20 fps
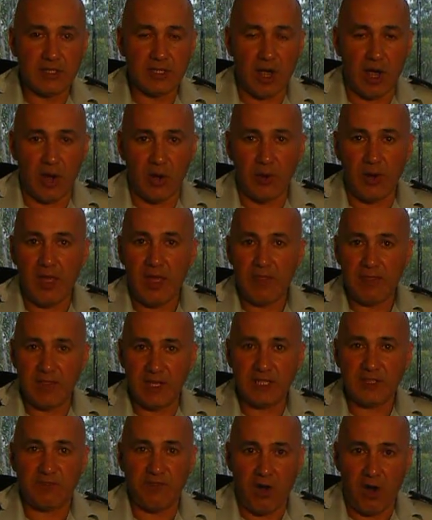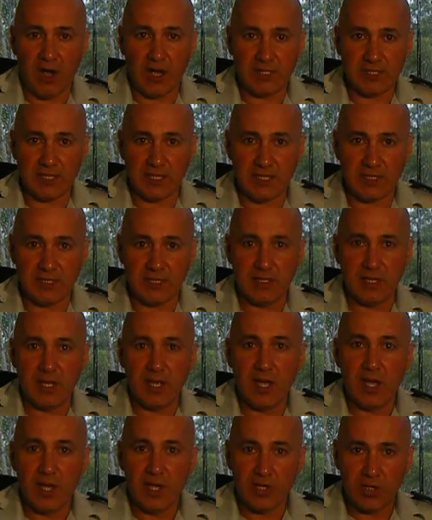So this fire season,
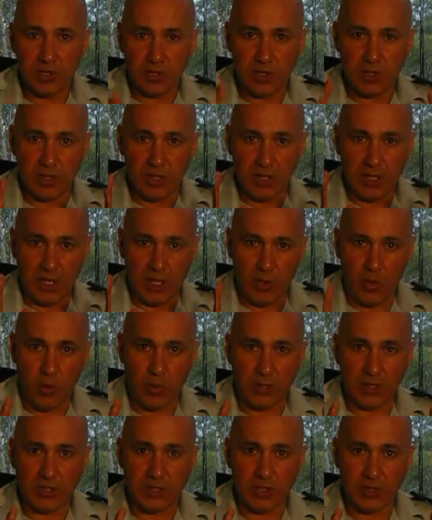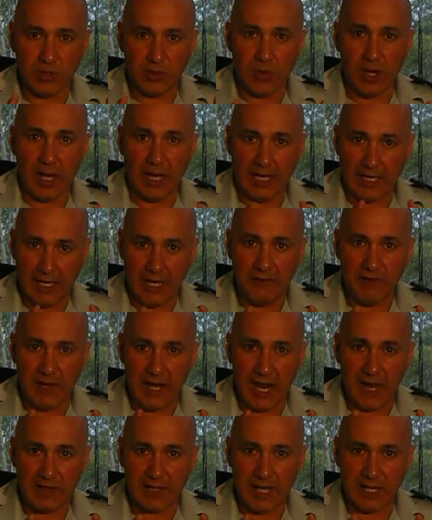in order to
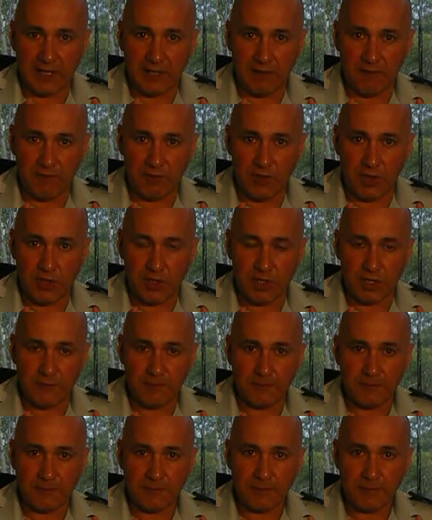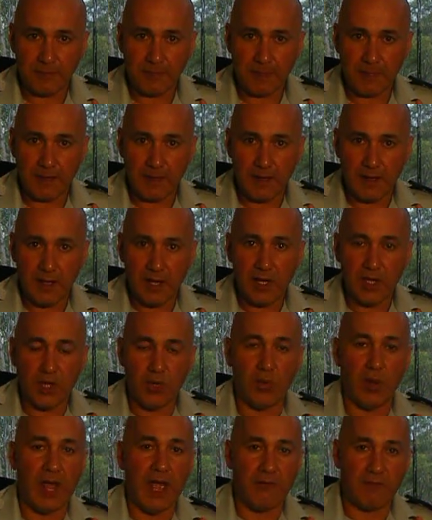alleviate that confusion,
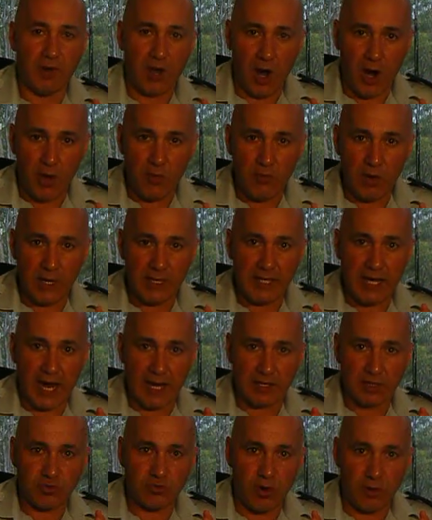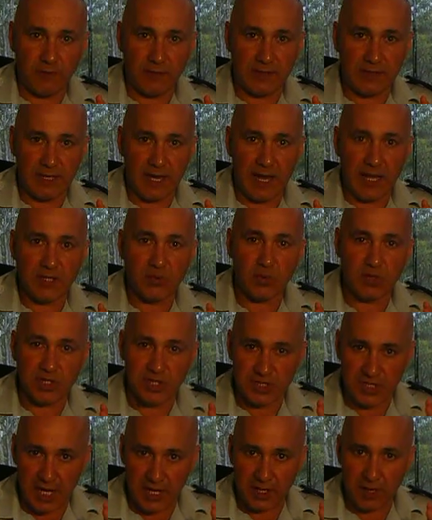you will have code red catastrophic days, which
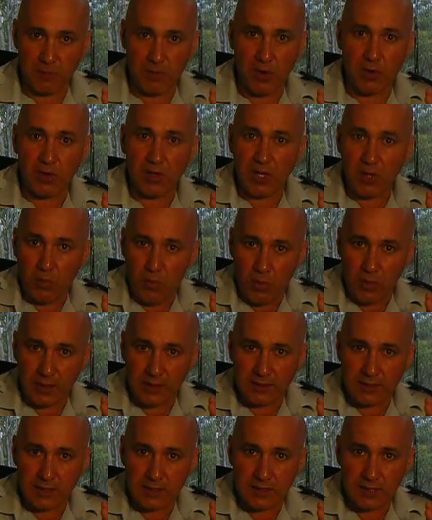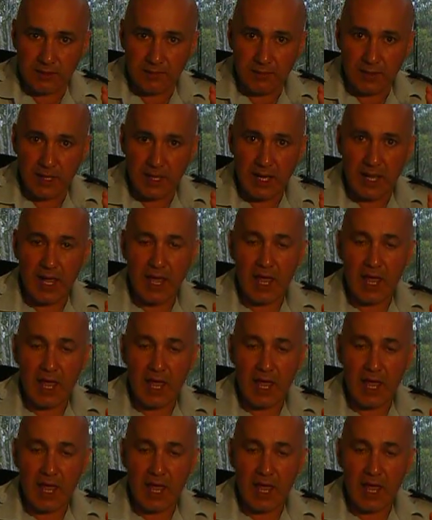is our community warning system,